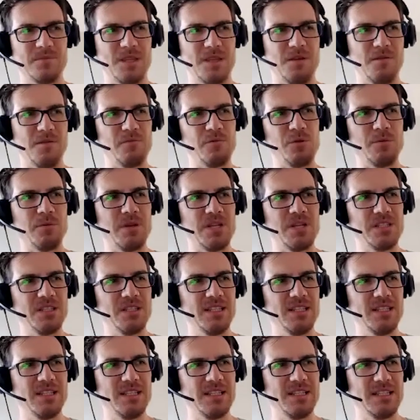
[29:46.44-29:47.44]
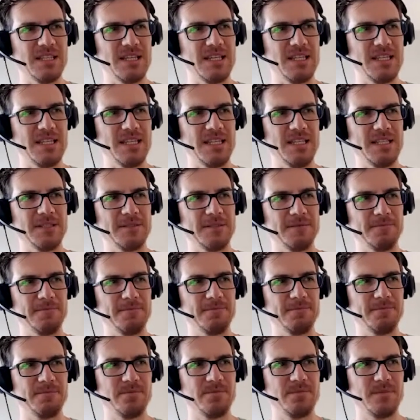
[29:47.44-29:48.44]
from my side, I think
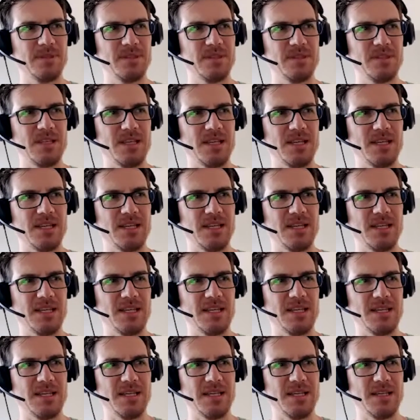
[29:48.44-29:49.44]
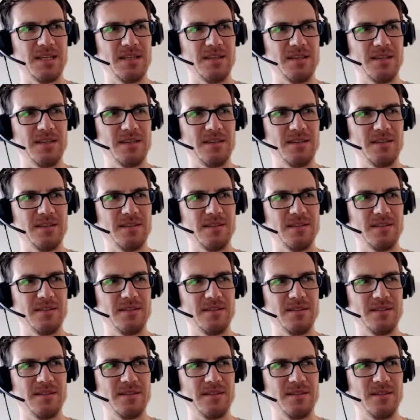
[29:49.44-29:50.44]
there
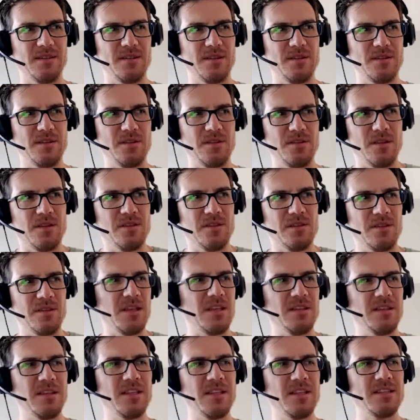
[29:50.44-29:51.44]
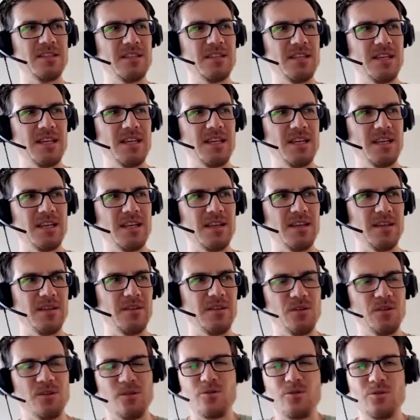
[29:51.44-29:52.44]
is
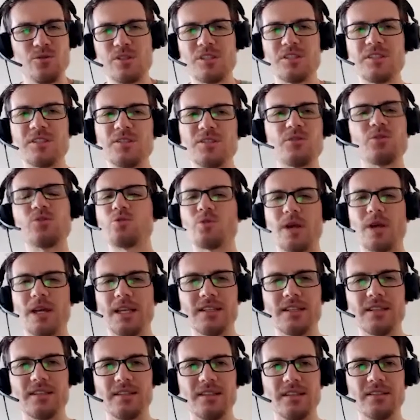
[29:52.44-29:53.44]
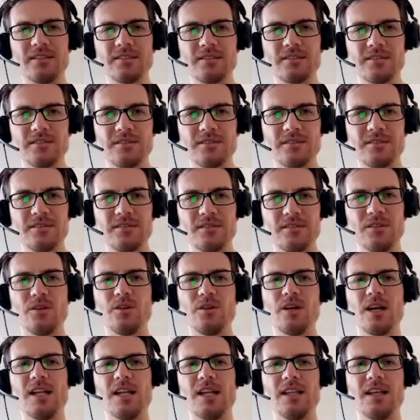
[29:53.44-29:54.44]
you just need to try the things,
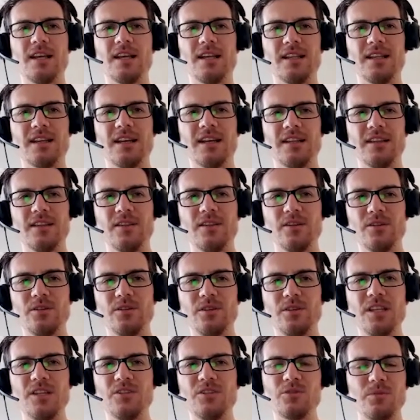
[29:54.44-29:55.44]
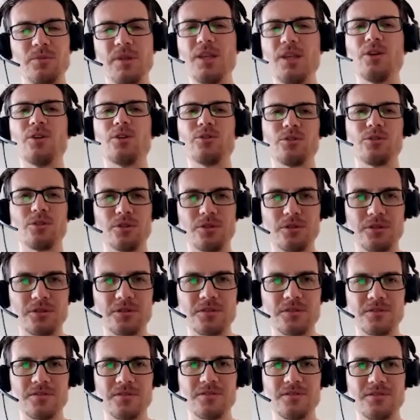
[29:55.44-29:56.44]
and don't need to be orthodox.
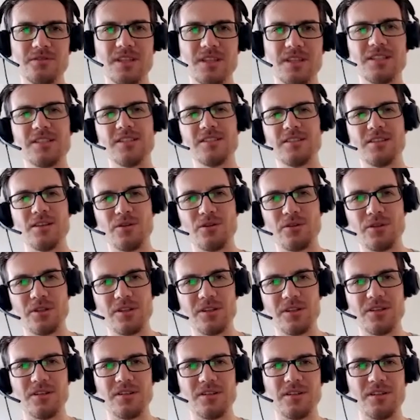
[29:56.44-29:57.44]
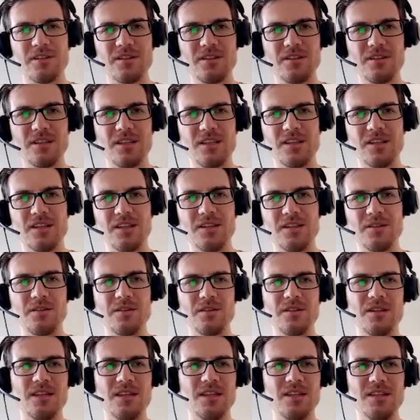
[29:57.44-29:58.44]
That is the other thing,
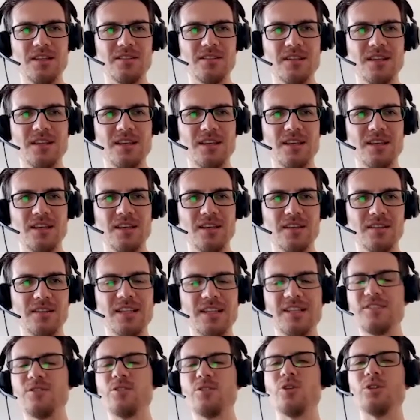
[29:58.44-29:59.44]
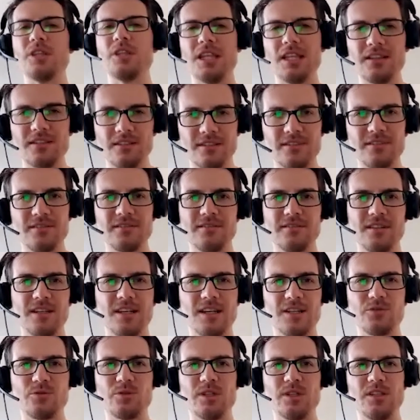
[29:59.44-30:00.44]
there is no need
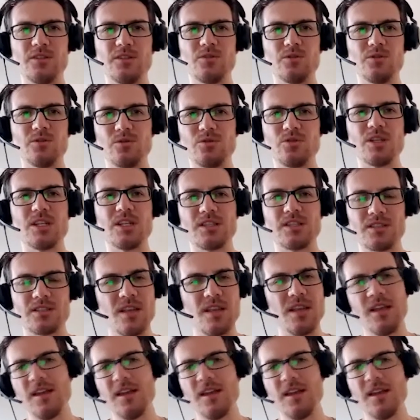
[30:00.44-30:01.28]
actually to just